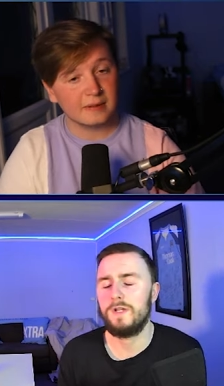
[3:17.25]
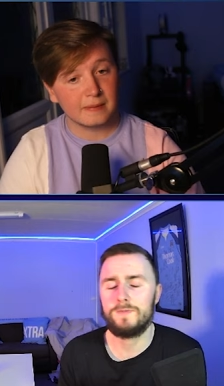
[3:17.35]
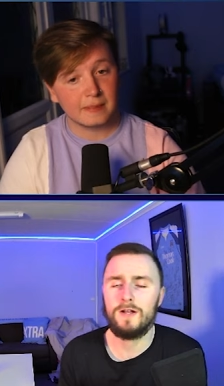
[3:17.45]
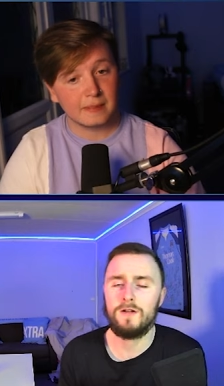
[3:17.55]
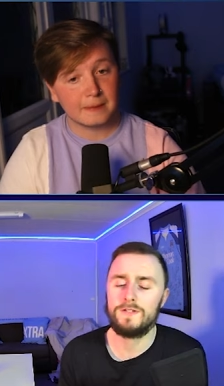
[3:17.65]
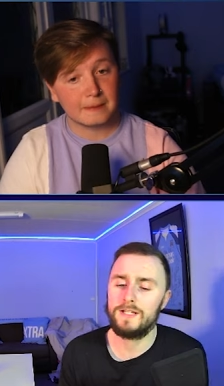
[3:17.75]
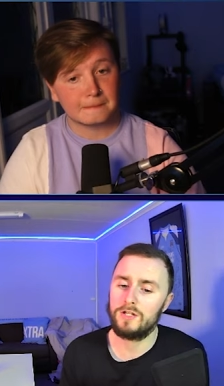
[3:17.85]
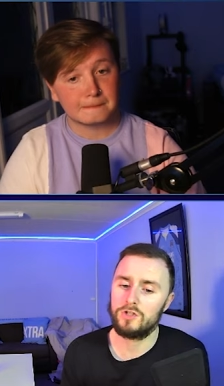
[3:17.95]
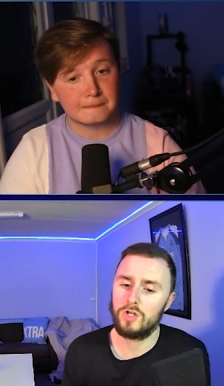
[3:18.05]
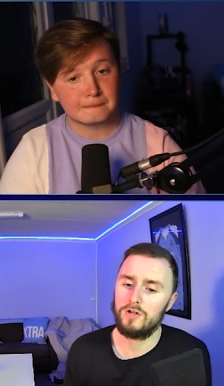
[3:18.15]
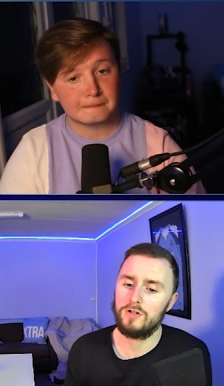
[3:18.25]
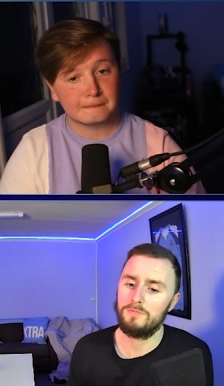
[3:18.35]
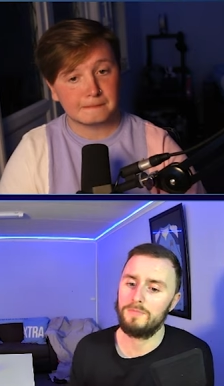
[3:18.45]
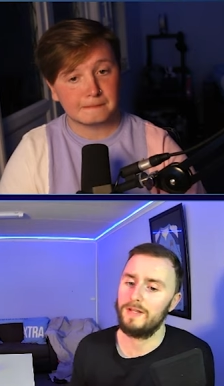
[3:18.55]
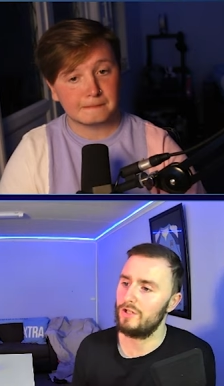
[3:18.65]
Speaker 1: He's played obviously against
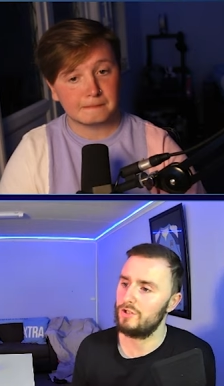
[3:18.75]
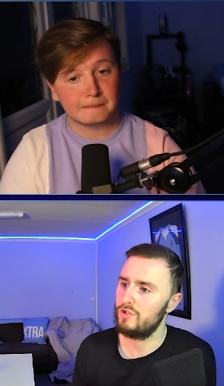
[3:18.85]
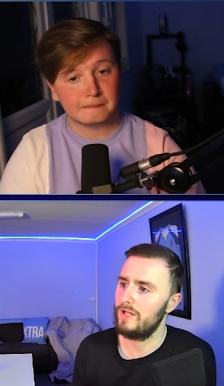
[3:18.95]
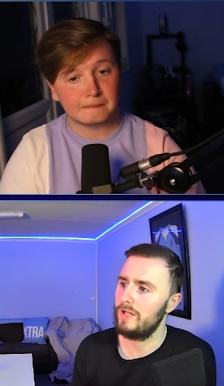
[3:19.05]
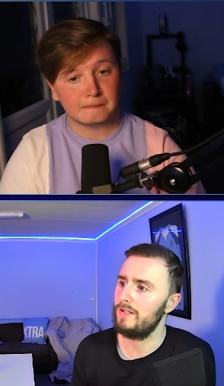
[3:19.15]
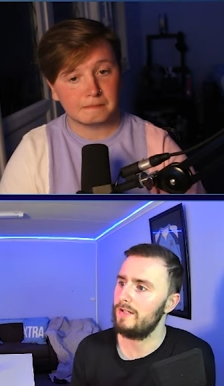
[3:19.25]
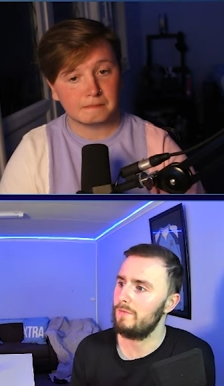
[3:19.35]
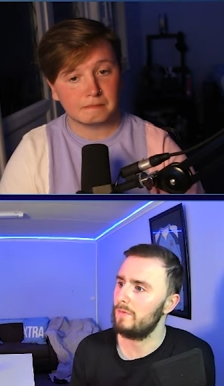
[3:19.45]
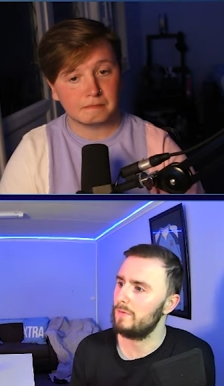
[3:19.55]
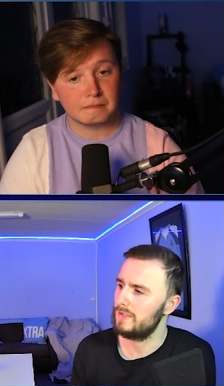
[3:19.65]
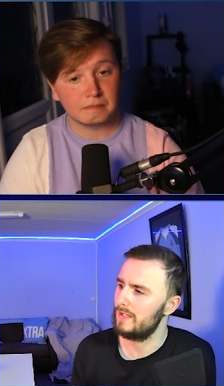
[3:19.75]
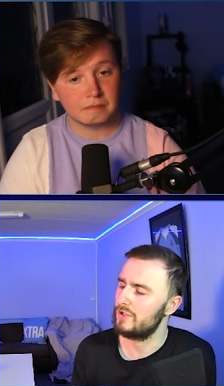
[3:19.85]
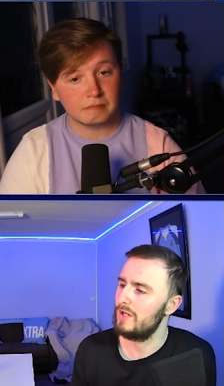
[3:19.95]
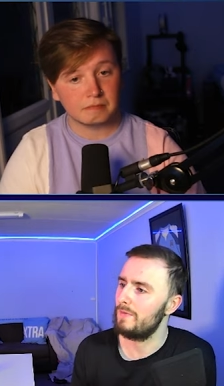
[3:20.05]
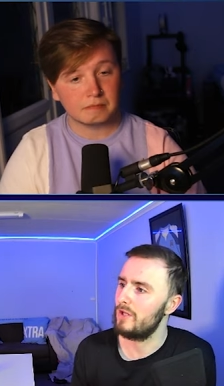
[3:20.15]
Tottenham last year, didn't he? Was it
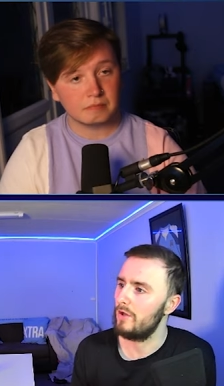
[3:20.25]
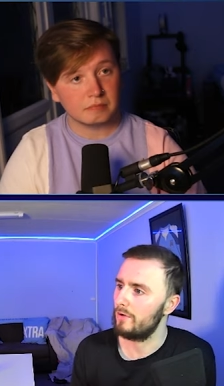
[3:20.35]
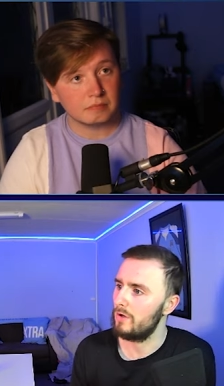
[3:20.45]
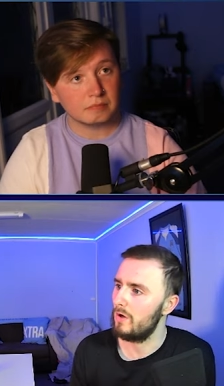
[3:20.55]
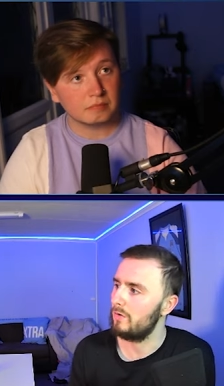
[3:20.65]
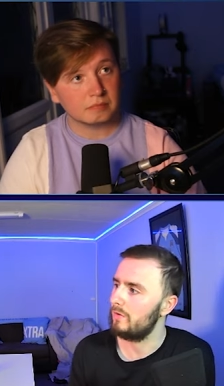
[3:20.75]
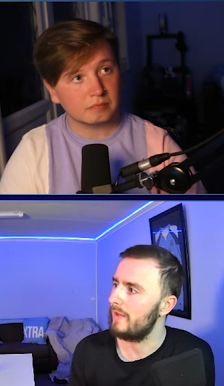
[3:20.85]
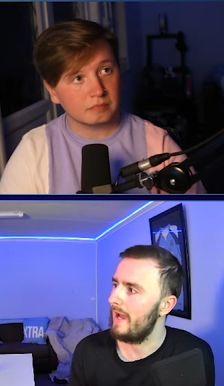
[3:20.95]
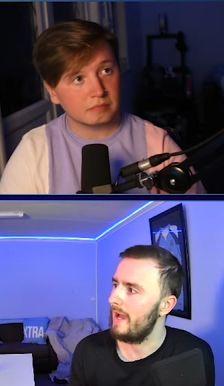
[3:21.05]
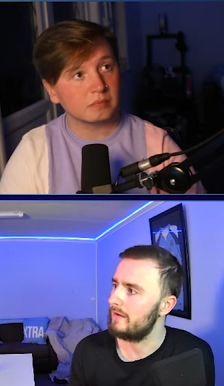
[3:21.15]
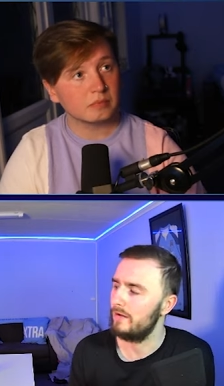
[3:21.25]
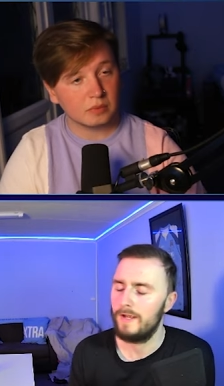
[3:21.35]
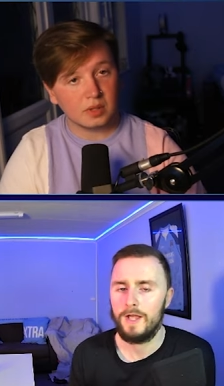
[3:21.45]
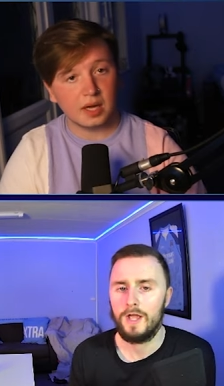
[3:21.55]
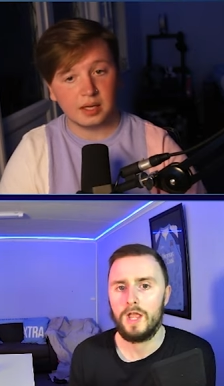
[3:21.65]
last year when he got the goal, the header?
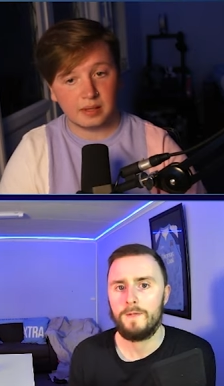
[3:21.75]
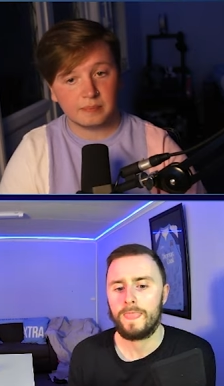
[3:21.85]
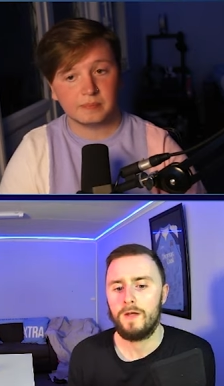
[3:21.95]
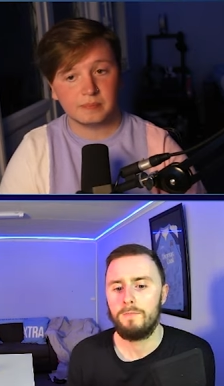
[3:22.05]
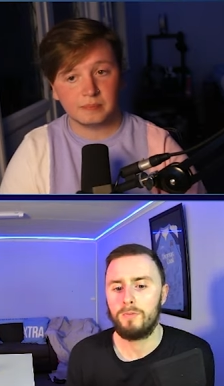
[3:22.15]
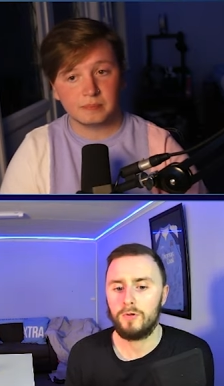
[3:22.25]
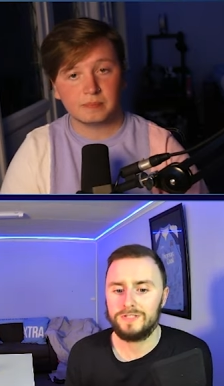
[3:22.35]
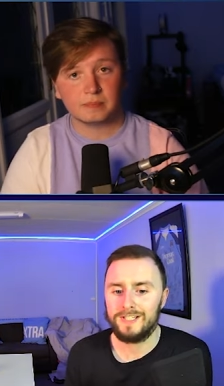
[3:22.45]
Yeah, yeah. But